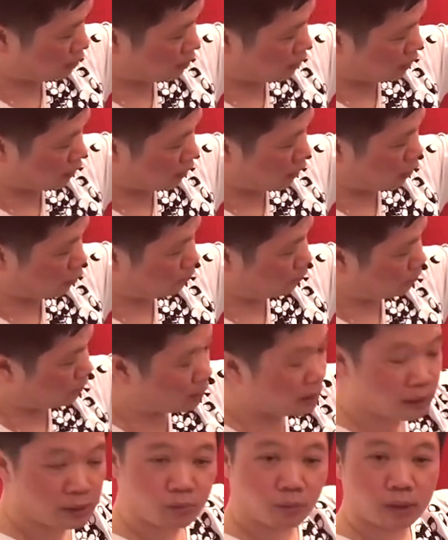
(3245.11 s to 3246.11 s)
so
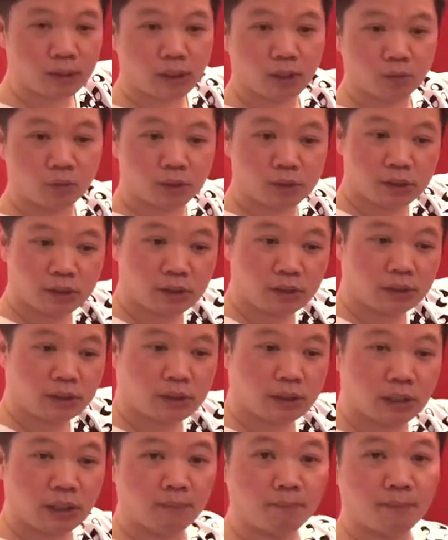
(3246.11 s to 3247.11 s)
this one originally
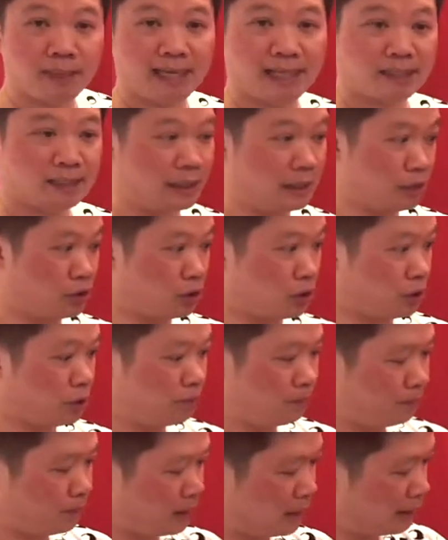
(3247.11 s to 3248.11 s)
took a black
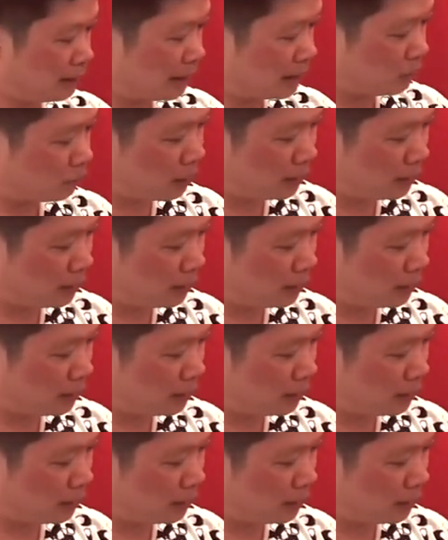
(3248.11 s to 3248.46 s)
t-shirt and now